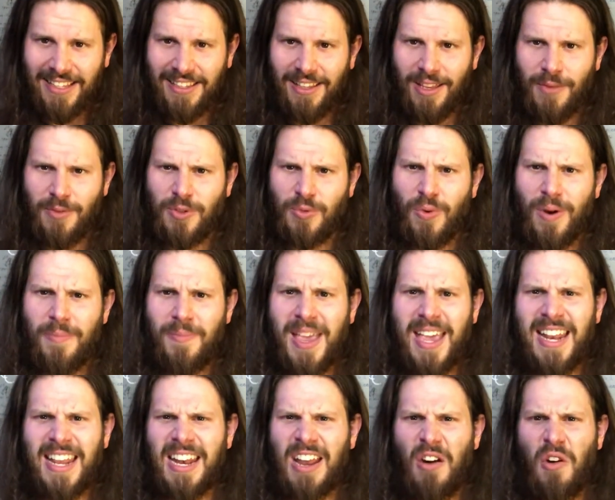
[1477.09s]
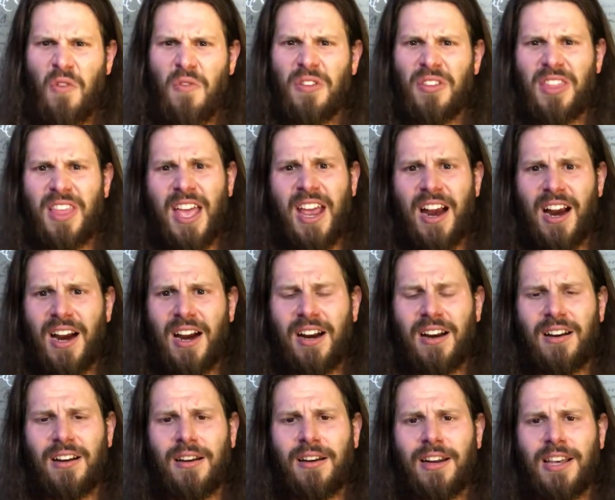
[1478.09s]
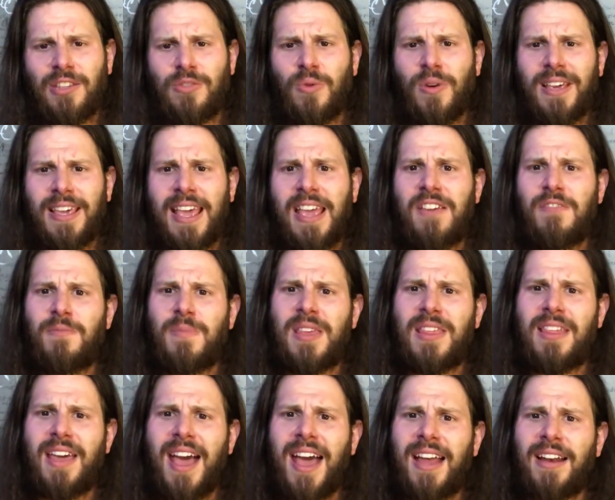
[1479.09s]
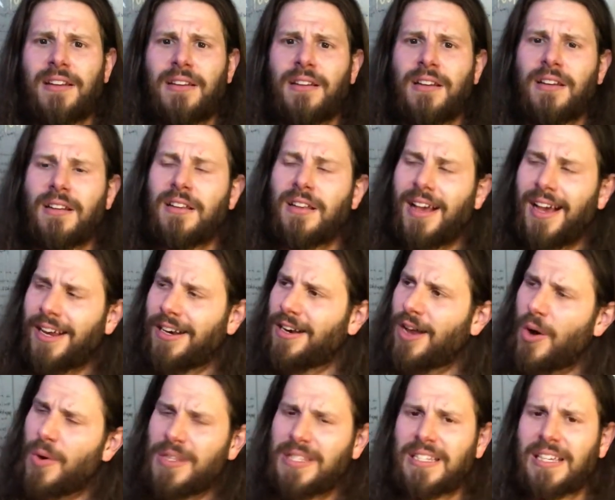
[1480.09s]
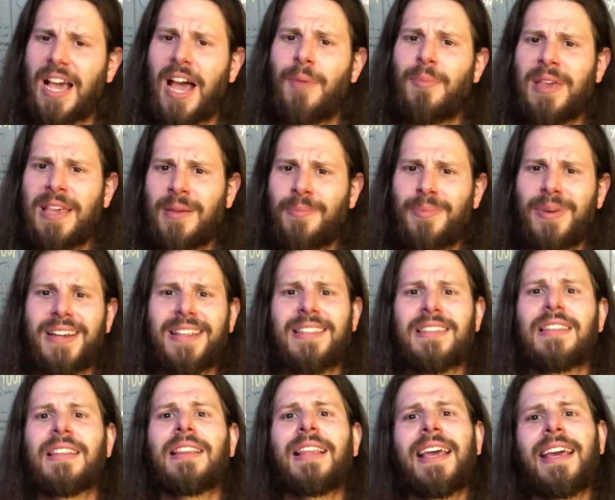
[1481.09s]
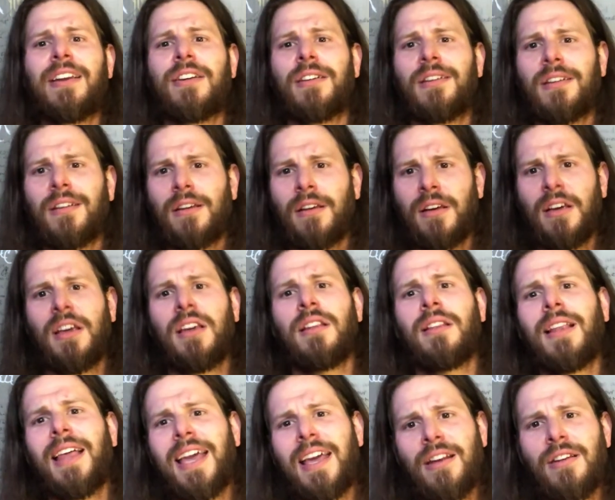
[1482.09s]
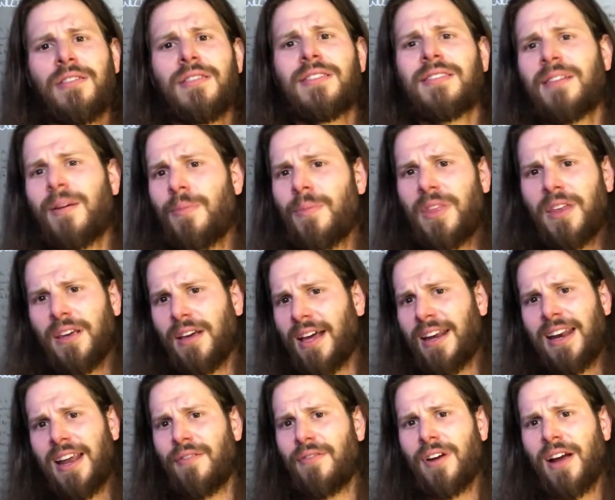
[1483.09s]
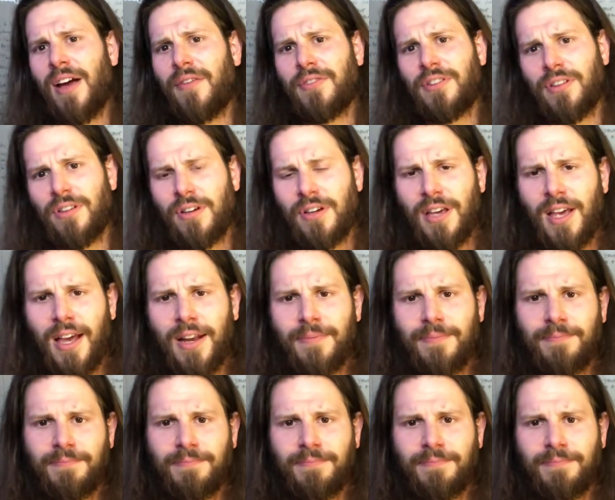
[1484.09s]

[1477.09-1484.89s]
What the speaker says: It's what made it over there. It's what gave me that, I know it's coming, but it's later. And later is something I never have to look at.